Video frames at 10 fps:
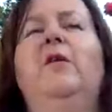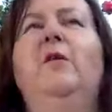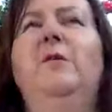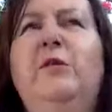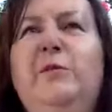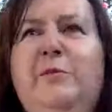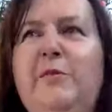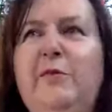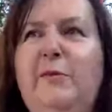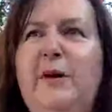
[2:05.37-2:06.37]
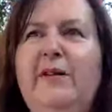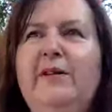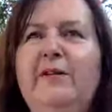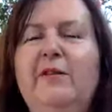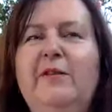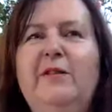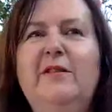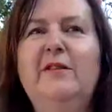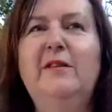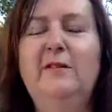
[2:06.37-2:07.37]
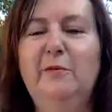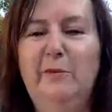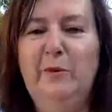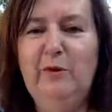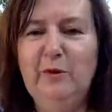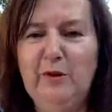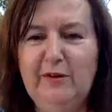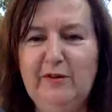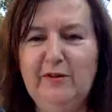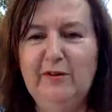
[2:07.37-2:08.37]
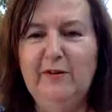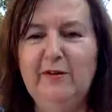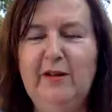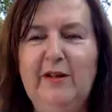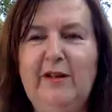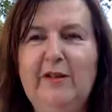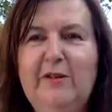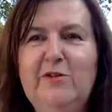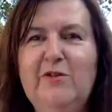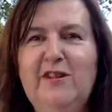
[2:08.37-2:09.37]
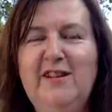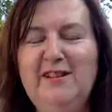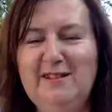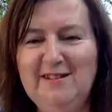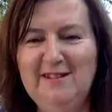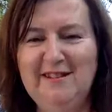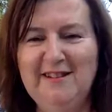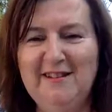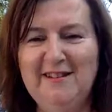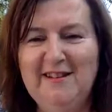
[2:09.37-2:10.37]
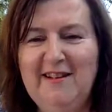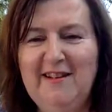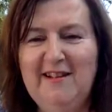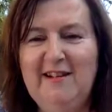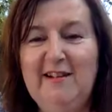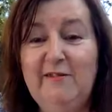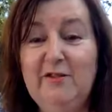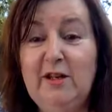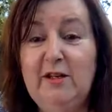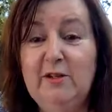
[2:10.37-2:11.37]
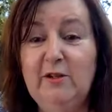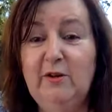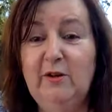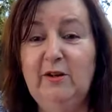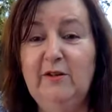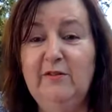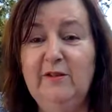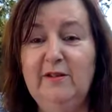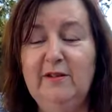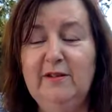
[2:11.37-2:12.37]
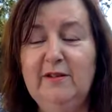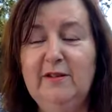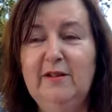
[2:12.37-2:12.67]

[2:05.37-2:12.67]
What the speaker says: Autumn reminds us, you know, when we look at the trees and the leaves changing colour and